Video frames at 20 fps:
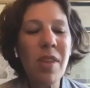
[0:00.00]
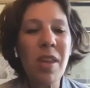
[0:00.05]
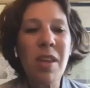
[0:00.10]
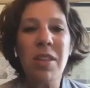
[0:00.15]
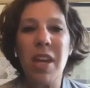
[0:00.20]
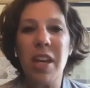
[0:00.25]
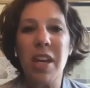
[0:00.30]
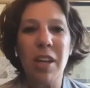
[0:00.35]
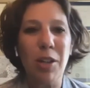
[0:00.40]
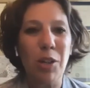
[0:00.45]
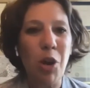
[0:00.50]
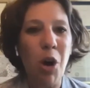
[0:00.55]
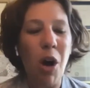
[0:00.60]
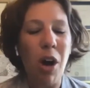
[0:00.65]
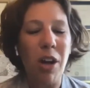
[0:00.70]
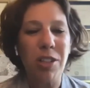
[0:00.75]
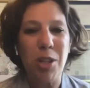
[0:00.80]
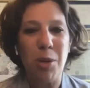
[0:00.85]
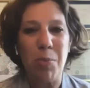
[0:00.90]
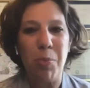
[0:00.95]
They can
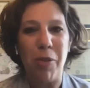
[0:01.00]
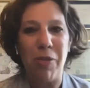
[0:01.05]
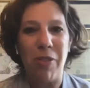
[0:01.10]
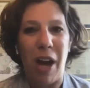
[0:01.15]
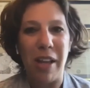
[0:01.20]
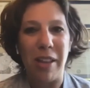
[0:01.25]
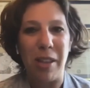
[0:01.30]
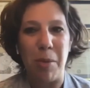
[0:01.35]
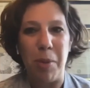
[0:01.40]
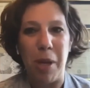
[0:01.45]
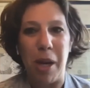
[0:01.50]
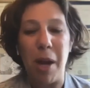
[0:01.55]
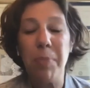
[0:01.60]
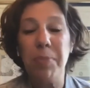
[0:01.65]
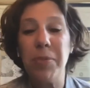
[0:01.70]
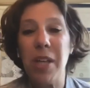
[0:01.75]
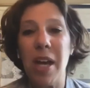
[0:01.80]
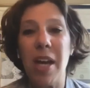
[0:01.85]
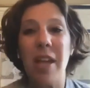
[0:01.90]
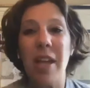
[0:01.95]
call to provide them an
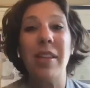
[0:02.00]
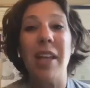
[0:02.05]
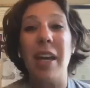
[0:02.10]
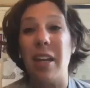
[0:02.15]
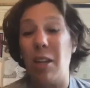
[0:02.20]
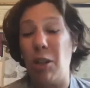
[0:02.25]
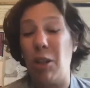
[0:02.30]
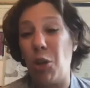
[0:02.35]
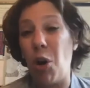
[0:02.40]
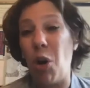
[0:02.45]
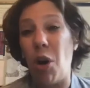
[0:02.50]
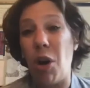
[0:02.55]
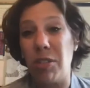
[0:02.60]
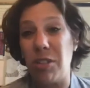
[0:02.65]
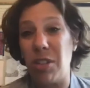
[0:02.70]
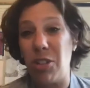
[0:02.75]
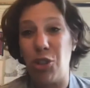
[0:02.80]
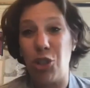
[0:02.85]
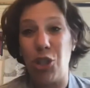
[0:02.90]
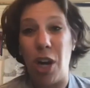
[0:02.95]
update. They can call
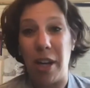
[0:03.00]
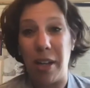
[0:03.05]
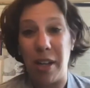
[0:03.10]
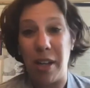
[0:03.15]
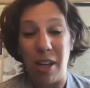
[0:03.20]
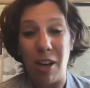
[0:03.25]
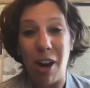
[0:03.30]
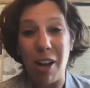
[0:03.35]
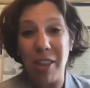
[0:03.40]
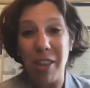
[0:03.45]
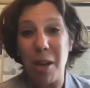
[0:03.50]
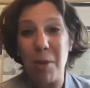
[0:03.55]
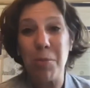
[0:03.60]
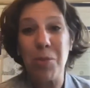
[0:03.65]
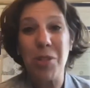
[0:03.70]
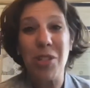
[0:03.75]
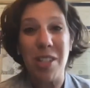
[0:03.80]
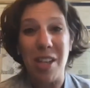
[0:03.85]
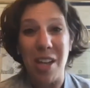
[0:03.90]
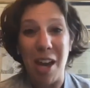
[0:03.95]
to check in on them,
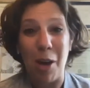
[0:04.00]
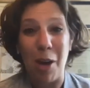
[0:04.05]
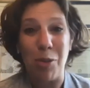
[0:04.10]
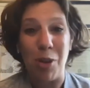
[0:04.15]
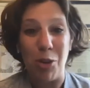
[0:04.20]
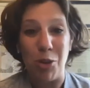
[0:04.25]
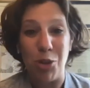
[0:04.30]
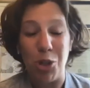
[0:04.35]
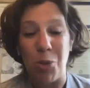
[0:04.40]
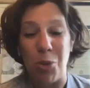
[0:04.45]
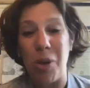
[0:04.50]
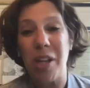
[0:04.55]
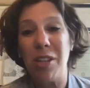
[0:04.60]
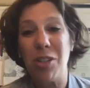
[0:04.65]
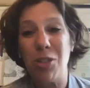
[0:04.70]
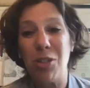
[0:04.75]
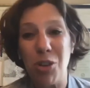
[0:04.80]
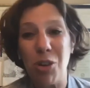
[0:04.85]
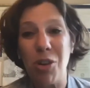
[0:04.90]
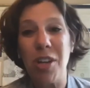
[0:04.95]
see how they're doing
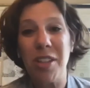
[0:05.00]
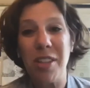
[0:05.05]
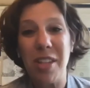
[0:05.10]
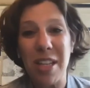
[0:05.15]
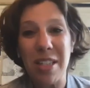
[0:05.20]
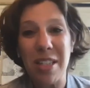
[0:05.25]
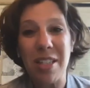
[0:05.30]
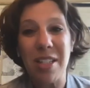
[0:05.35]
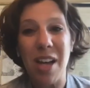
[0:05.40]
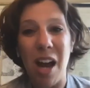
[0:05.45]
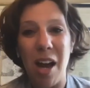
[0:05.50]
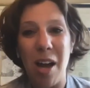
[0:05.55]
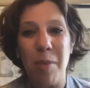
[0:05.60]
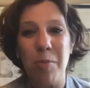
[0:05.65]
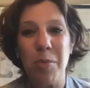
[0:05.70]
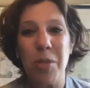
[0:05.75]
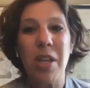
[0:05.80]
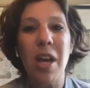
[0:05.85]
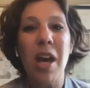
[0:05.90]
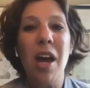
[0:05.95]
during these
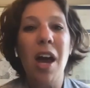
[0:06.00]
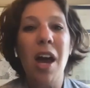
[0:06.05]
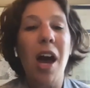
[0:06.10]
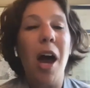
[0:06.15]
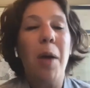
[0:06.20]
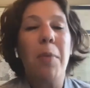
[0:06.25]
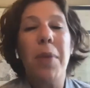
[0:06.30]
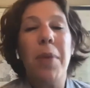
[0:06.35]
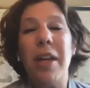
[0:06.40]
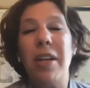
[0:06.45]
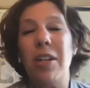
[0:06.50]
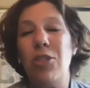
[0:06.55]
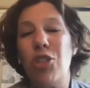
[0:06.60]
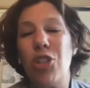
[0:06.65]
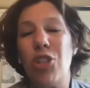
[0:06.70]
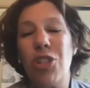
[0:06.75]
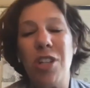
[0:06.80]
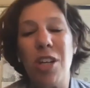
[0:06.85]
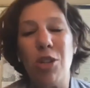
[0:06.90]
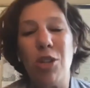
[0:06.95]
times, um, and then
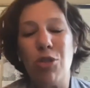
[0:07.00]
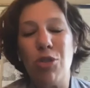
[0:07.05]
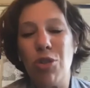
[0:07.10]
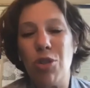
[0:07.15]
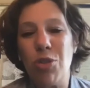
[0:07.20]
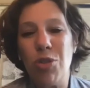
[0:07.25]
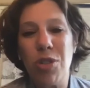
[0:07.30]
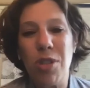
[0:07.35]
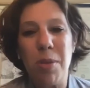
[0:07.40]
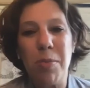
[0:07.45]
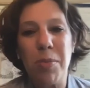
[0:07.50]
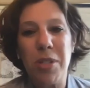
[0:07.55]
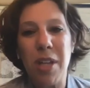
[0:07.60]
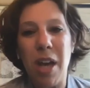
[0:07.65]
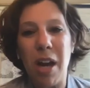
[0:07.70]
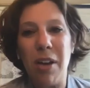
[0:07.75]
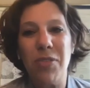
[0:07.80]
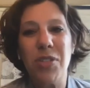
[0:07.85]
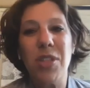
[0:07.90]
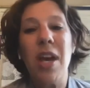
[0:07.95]
just introduce
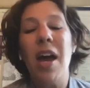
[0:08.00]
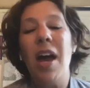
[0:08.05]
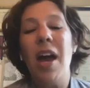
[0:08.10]
themselves.